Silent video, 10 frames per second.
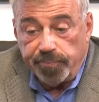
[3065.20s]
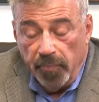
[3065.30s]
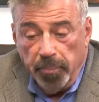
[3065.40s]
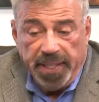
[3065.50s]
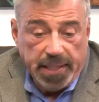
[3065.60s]

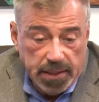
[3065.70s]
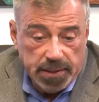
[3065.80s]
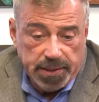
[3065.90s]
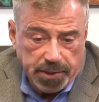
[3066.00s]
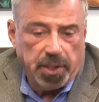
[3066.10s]

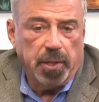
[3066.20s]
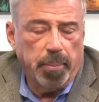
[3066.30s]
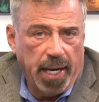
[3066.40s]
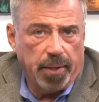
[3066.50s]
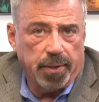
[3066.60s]
Because it's going to
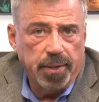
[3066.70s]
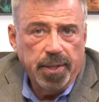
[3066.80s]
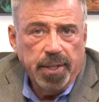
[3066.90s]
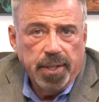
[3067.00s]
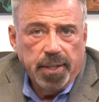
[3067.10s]
matter
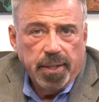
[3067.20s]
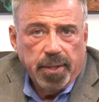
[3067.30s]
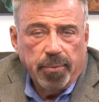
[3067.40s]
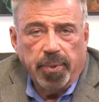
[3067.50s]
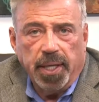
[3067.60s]

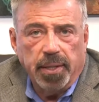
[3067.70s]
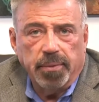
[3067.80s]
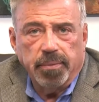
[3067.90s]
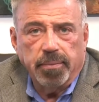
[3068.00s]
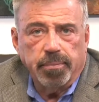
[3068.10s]

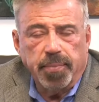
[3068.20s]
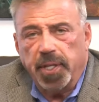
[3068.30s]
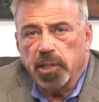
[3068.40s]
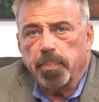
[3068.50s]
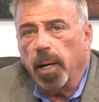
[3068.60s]
when
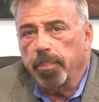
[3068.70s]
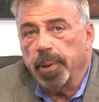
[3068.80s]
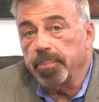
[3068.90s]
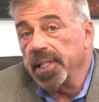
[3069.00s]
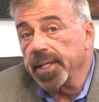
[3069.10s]
things pop
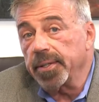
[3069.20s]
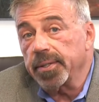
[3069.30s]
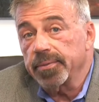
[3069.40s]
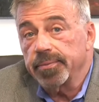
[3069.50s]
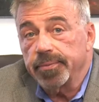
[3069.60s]
up
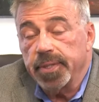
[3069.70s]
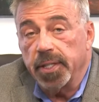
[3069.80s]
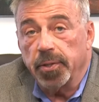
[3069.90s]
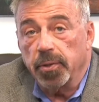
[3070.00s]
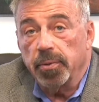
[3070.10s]
later,
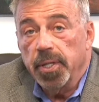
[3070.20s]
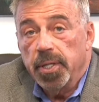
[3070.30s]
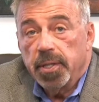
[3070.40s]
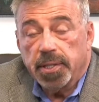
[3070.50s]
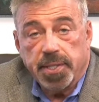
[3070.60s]
either
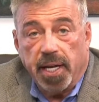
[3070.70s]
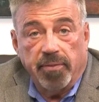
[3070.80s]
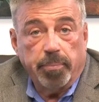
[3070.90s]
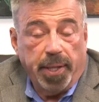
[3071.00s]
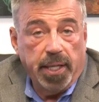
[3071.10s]
because they
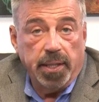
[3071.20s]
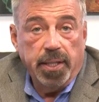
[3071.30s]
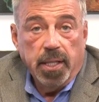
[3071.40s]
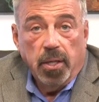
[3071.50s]
haven't paid,